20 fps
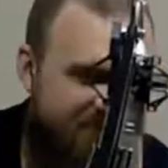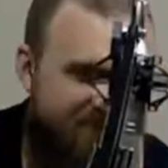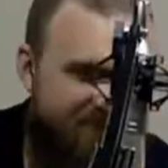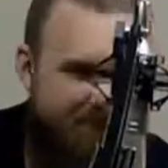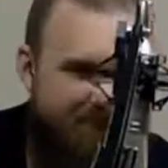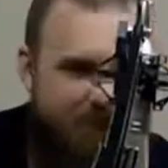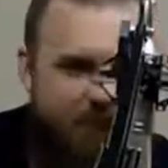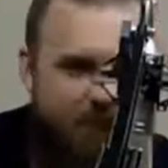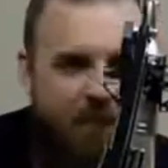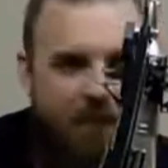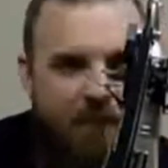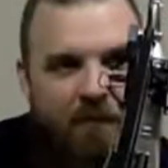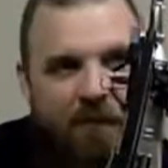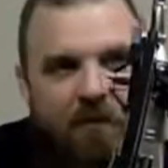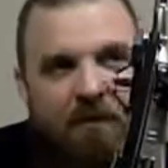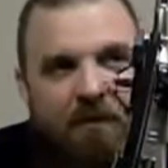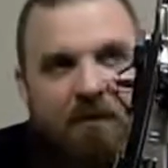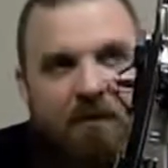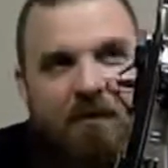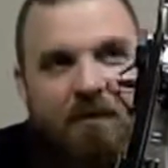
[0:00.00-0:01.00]

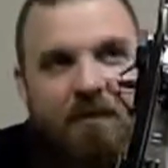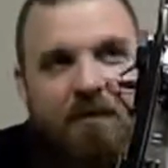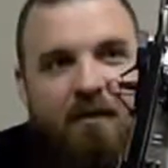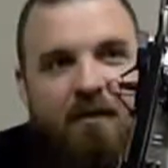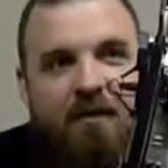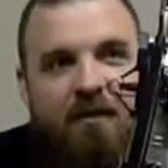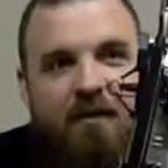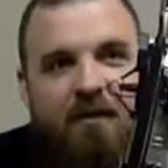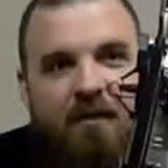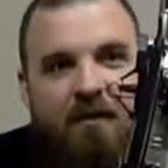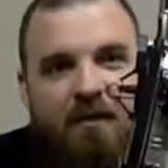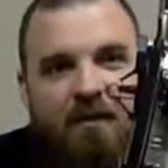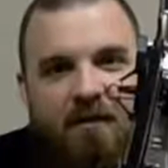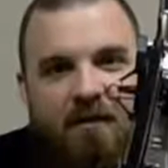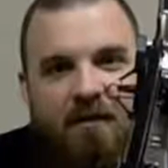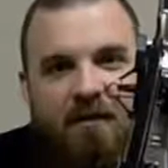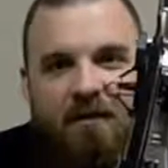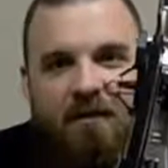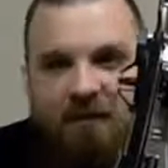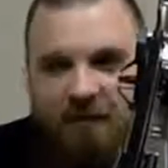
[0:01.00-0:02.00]

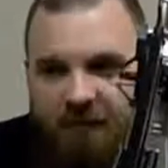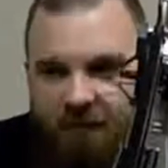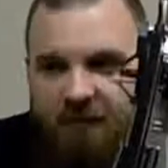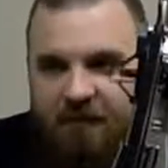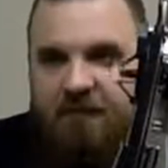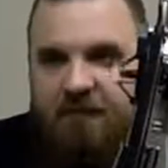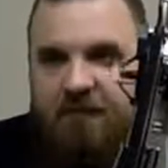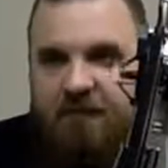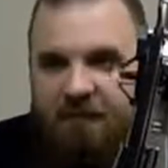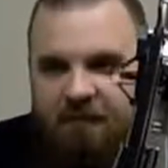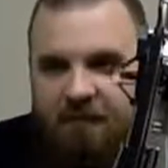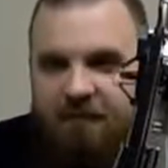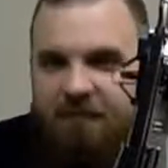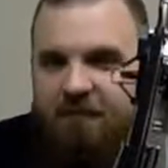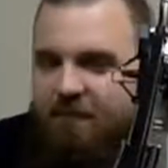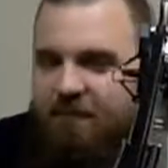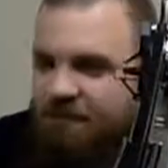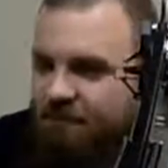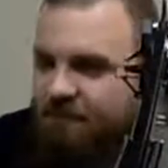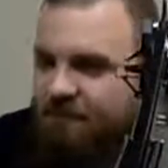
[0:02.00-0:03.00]

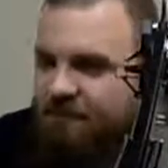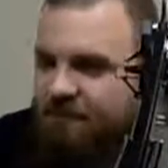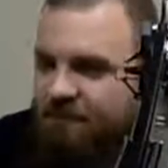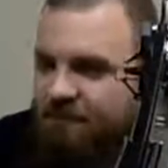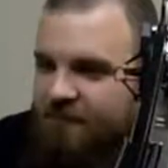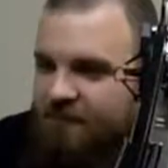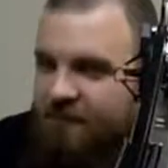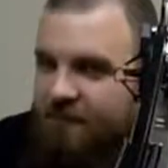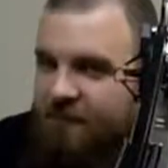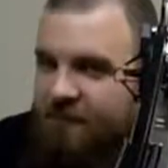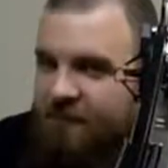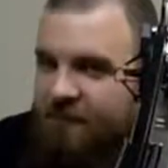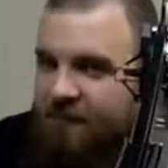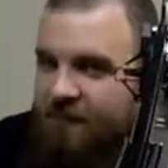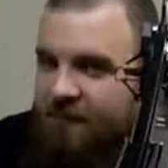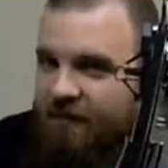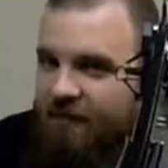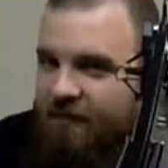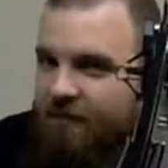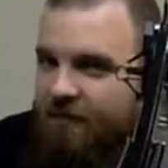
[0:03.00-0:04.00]

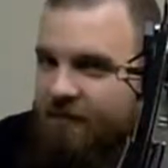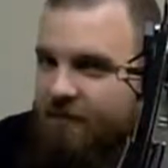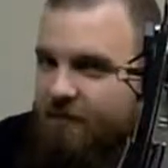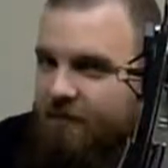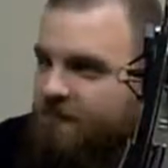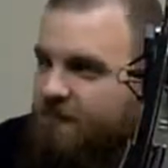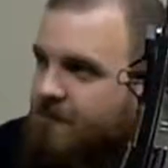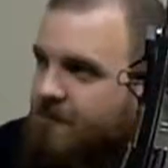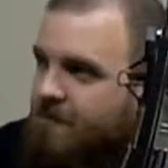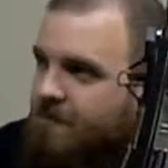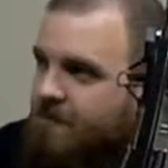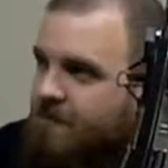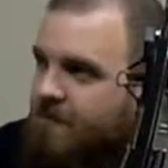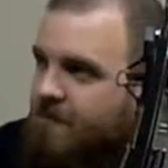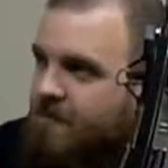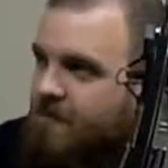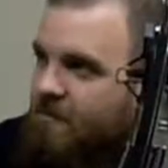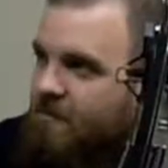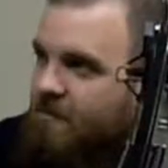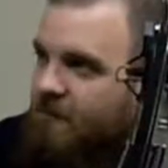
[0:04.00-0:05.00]

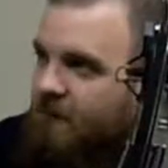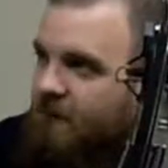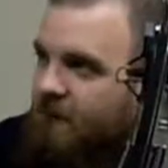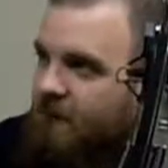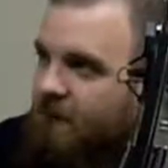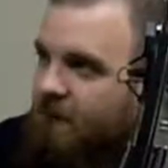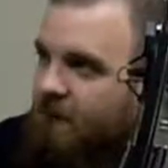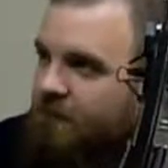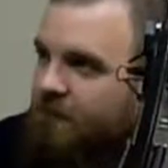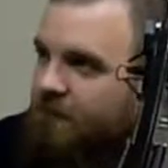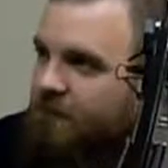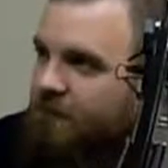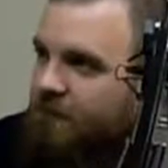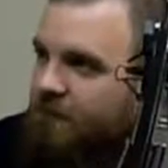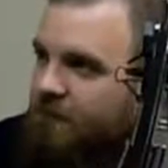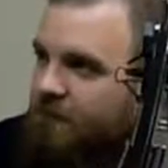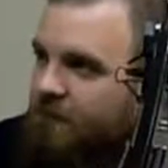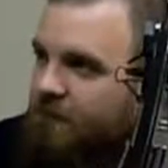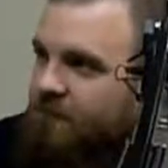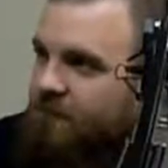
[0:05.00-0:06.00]

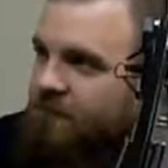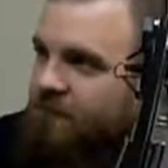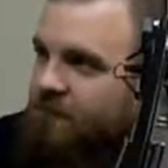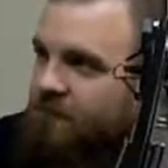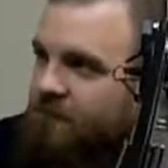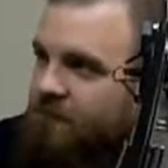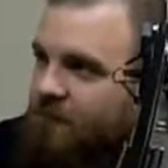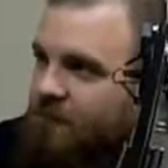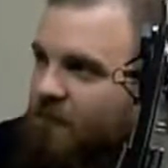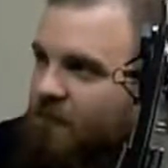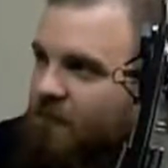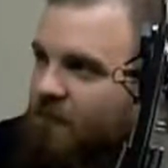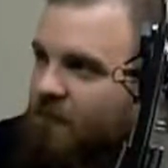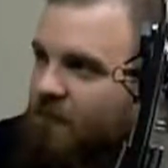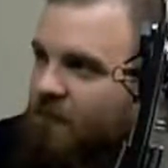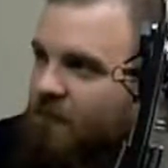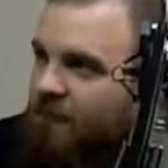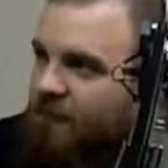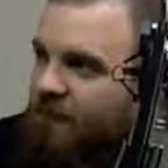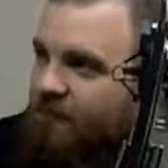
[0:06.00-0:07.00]

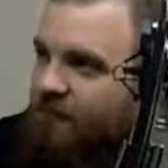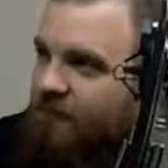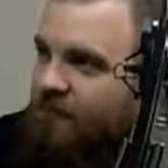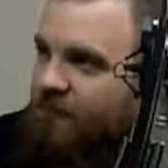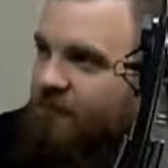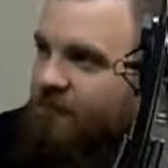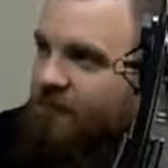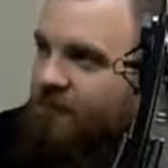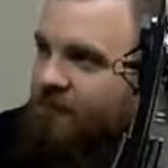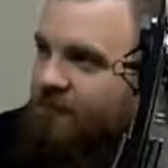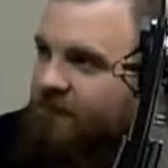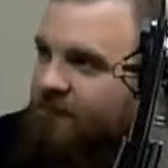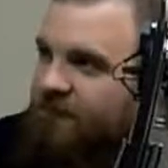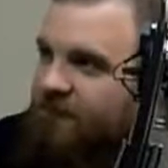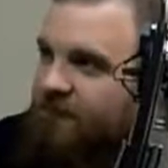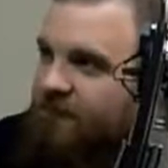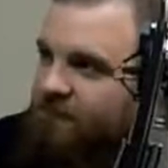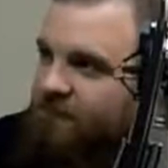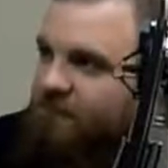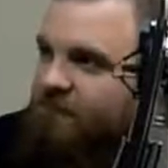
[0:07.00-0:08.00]
[no speech]